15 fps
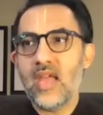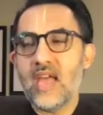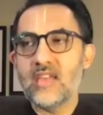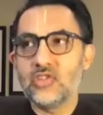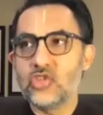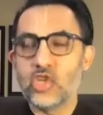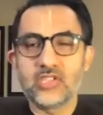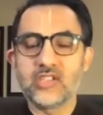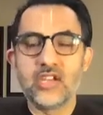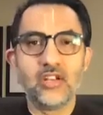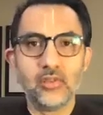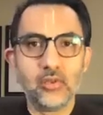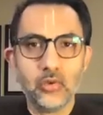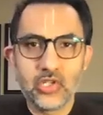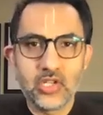just an
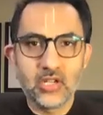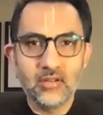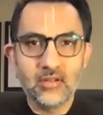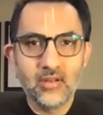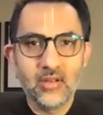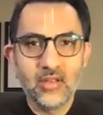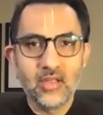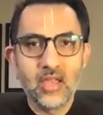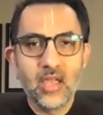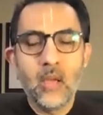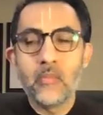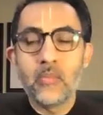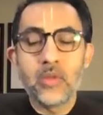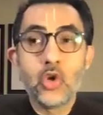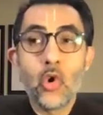illusion,
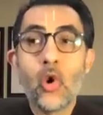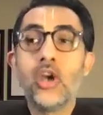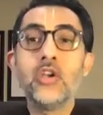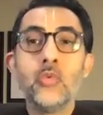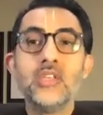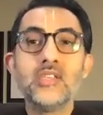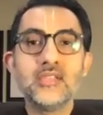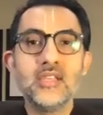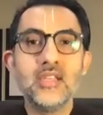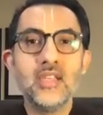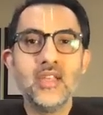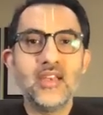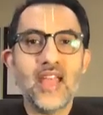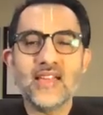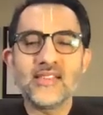but nor do we see
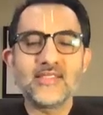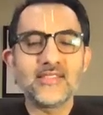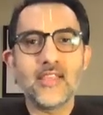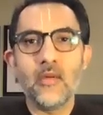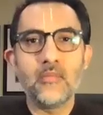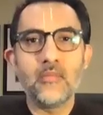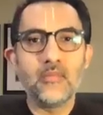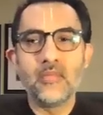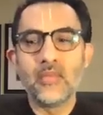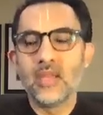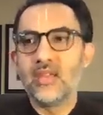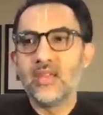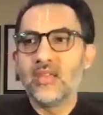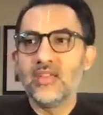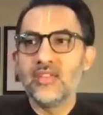it as some,
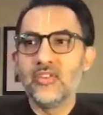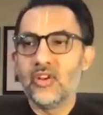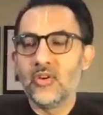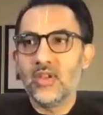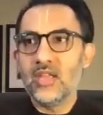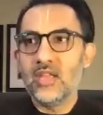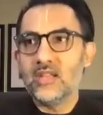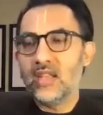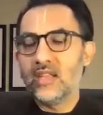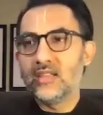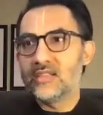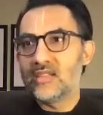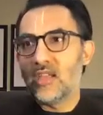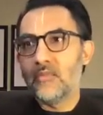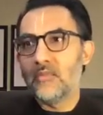in
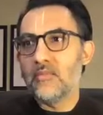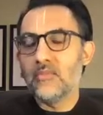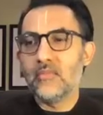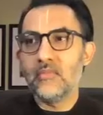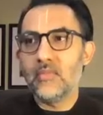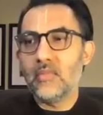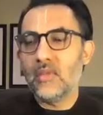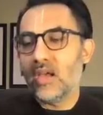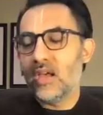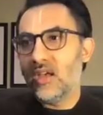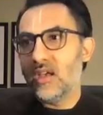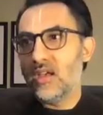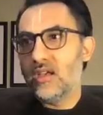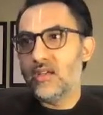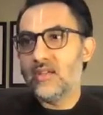some
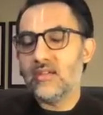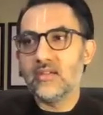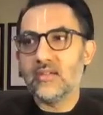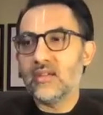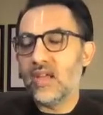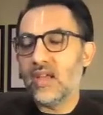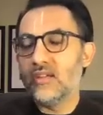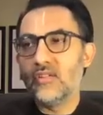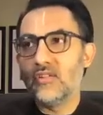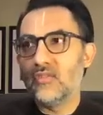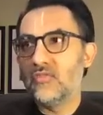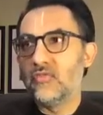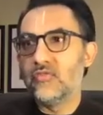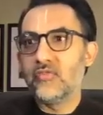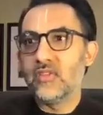kind
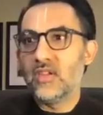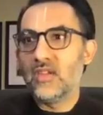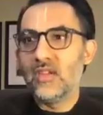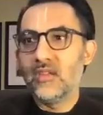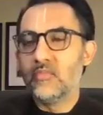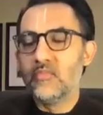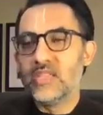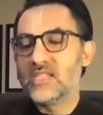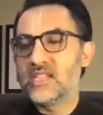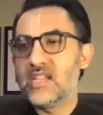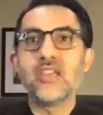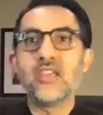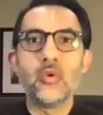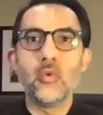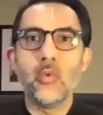of
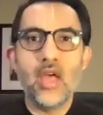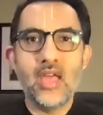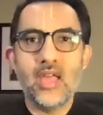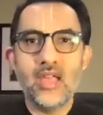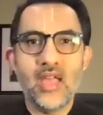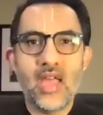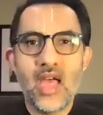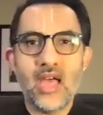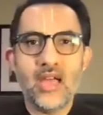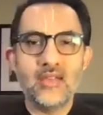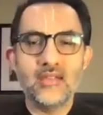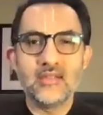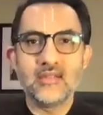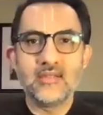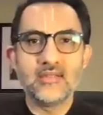mistaken way
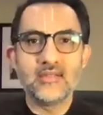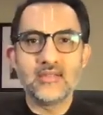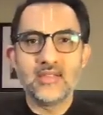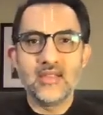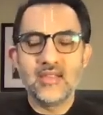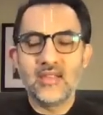as